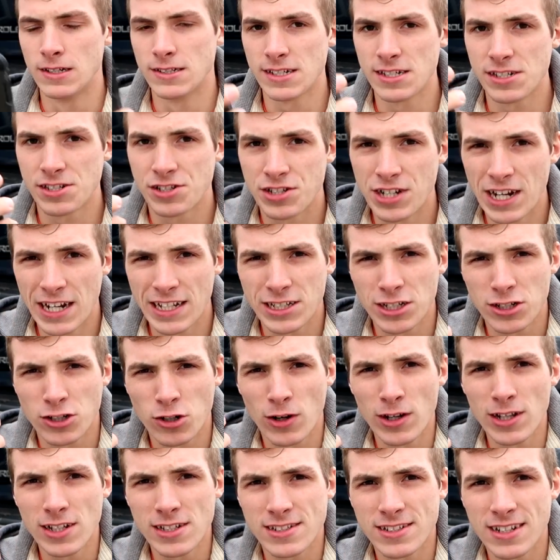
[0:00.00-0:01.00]
Is this Jake the
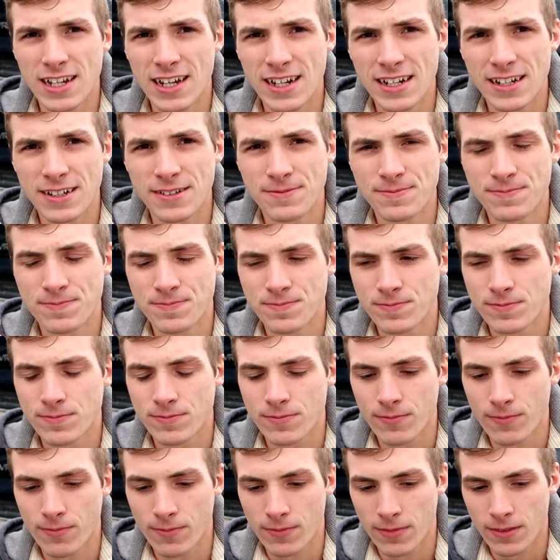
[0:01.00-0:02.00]
Toilet Snake?
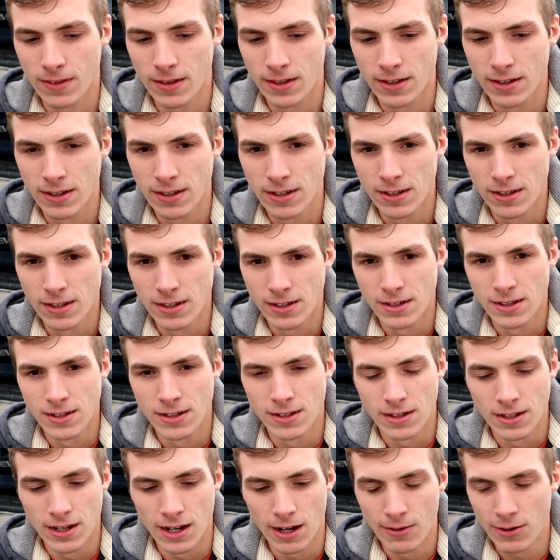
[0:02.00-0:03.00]
Yes, it is.
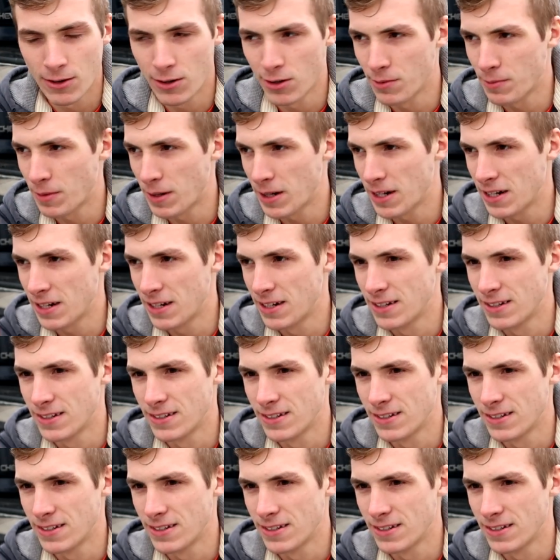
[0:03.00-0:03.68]
How we doing, buddy?